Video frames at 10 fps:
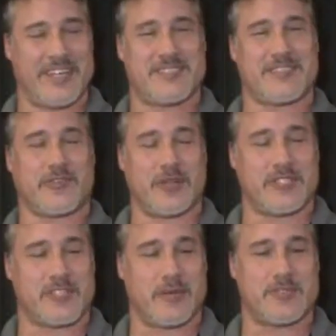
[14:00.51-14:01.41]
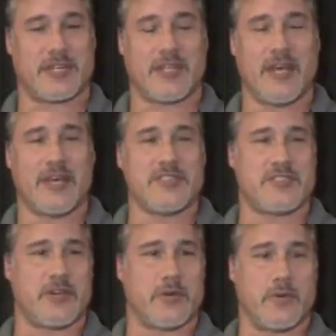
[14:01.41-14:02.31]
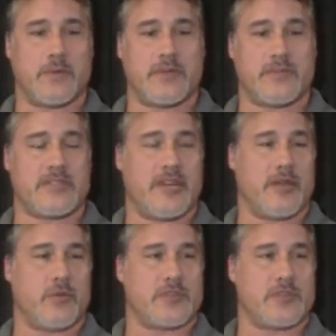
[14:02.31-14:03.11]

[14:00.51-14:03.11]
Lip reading: Yes, great subject. So today, where